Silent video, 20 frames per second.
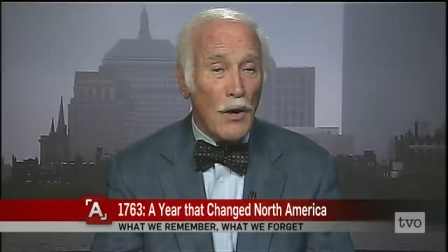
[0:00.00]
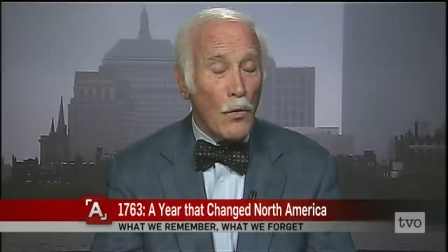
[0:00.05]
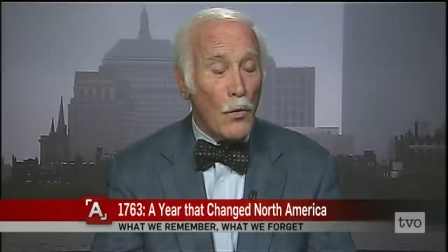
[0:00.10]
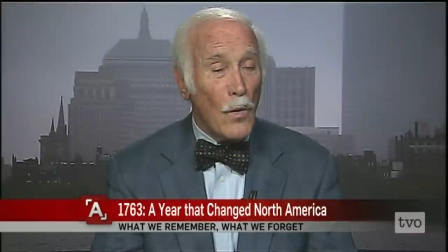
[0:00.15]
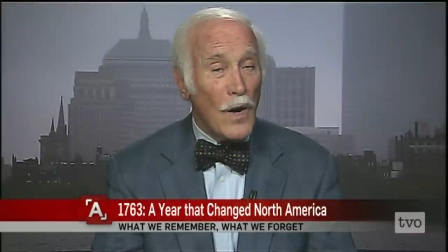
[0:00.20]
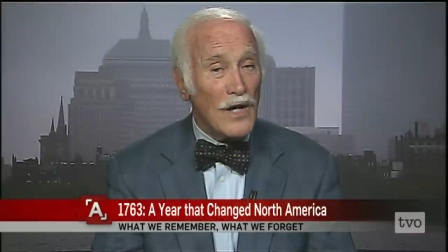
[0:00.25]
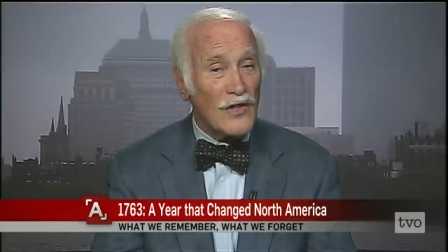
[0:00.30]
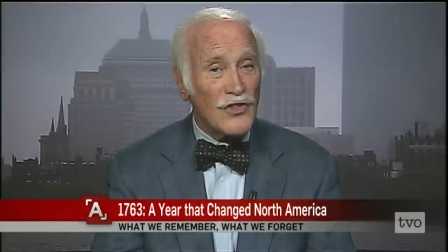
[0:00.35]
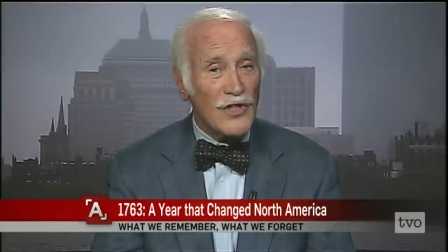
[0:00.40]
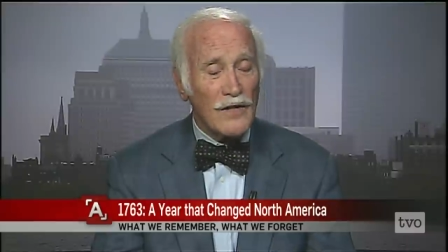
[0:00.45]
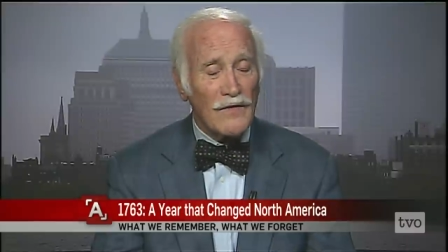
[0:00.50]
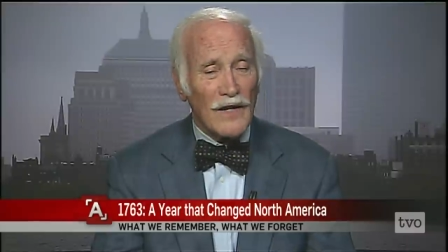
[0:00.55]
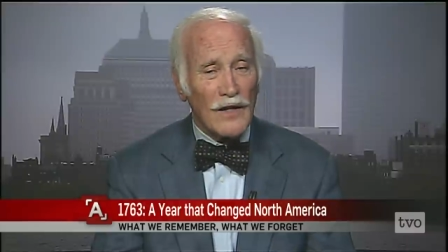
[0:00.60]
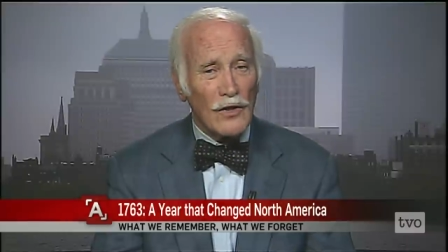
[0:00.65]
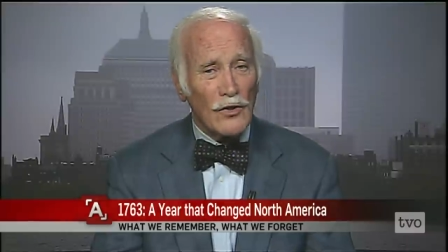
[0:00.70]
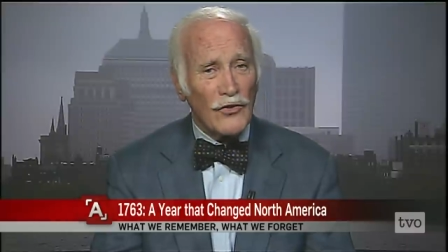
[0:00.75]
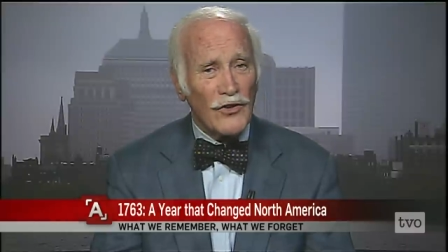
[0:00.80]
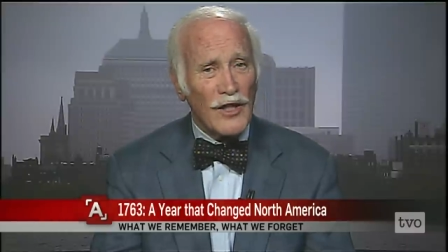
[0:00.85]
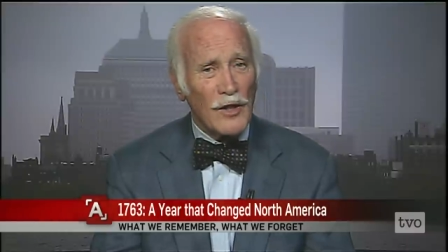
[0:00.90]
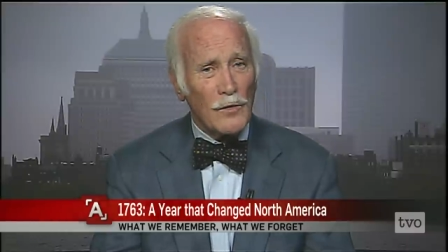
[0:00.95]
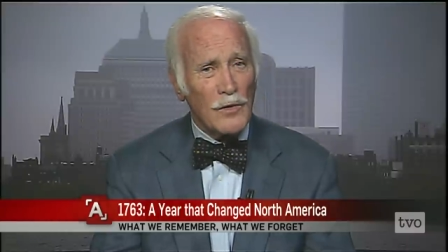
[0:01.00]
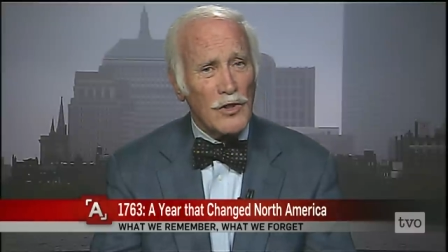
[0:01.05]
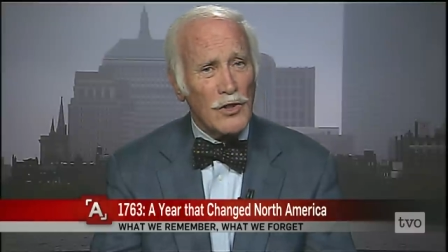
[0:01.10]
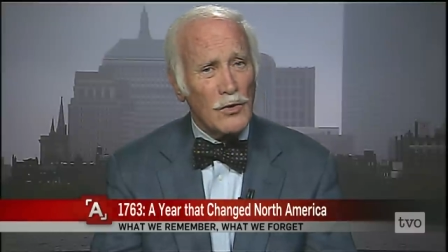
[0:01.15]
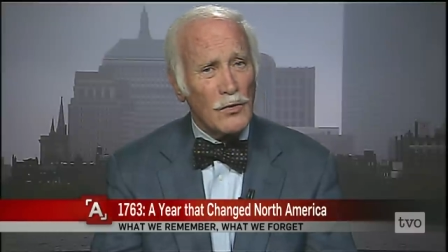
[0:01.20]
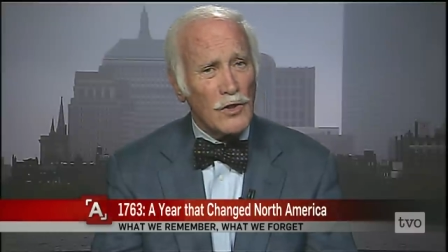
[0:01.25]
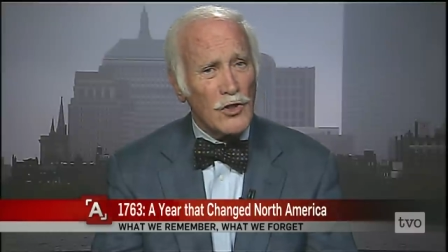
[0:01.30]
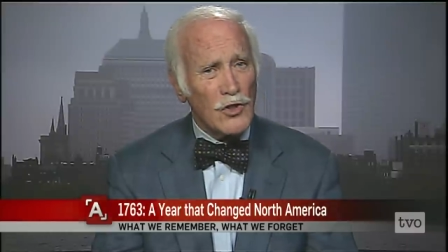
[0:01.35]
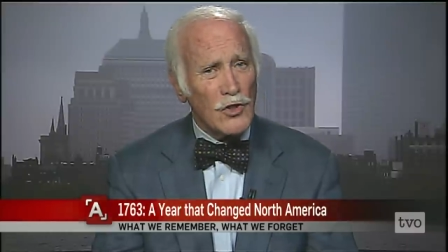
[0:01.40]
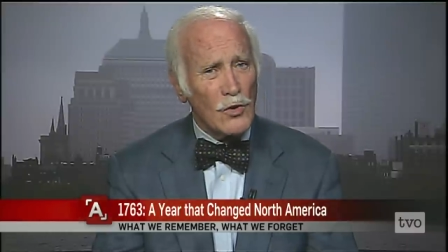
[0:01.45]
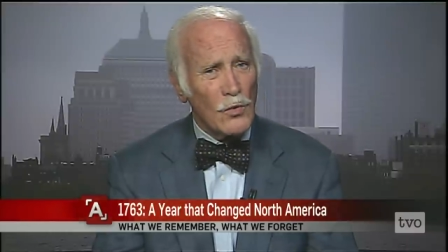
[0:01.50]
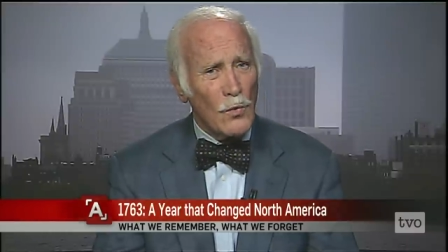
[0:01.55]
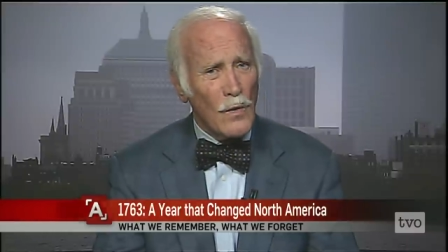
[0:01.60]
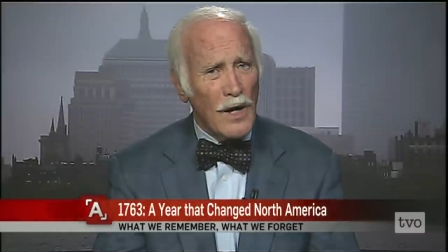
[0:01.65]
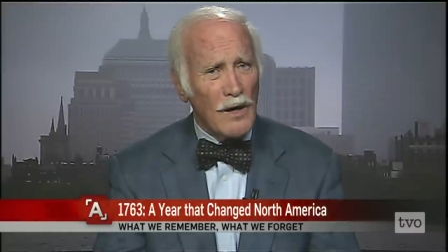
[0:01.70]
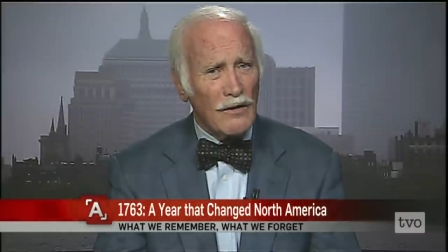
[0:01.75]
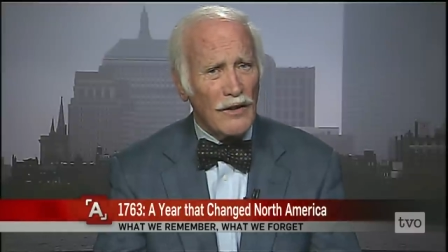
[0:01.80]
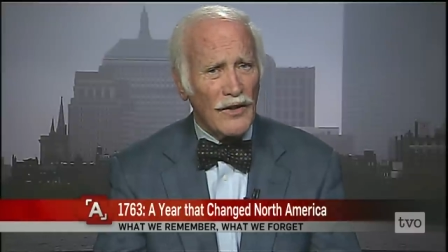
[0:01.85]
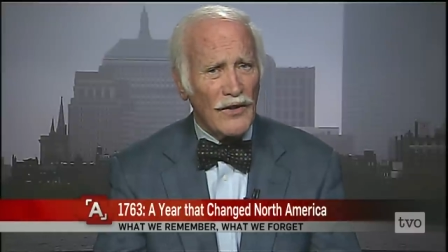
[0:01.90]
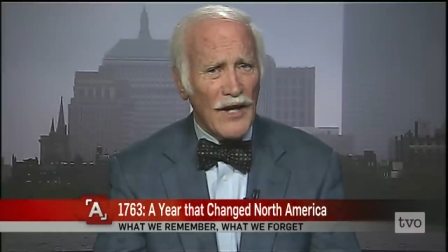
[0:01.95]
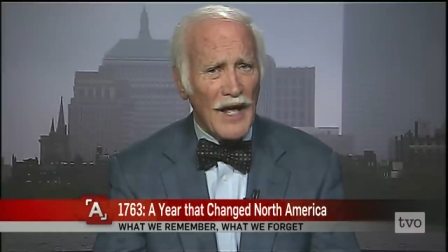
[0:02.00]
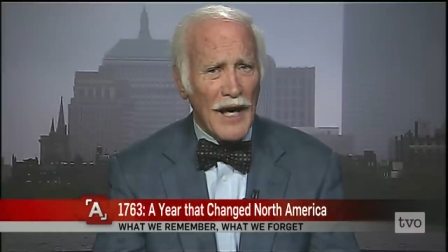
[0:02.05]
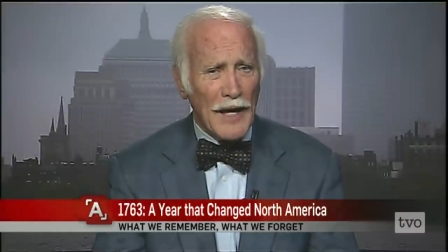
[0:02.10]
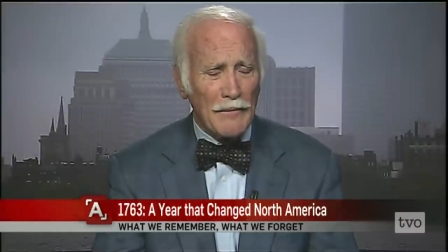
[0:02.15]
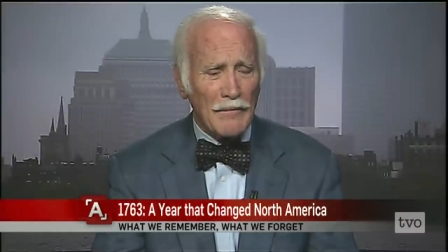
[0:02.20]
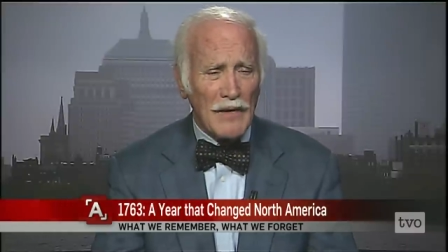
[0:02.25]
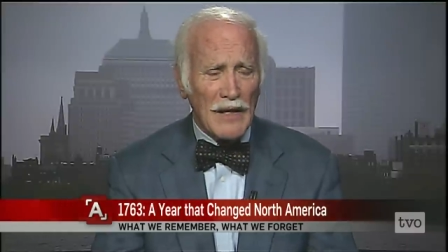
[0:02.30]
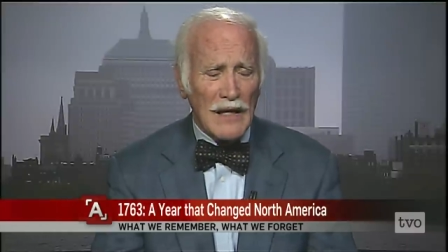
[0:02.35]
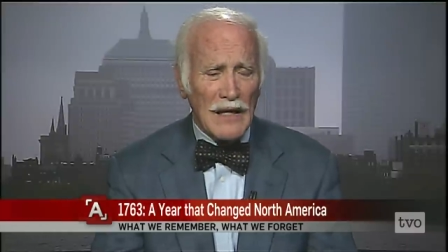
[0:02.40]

Well, Steve, I don't think we're doing too well on that.